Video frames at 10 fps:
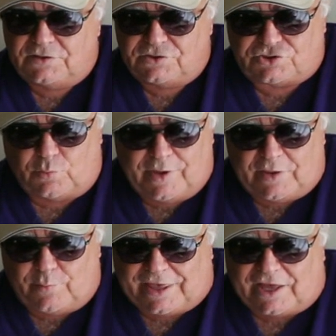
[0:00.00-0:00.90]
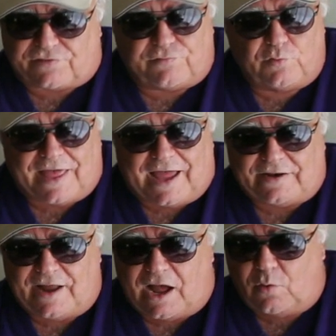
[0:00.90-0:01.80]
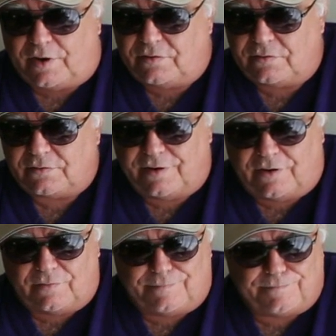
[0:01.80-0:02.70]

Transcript: So we get through that now, and you know,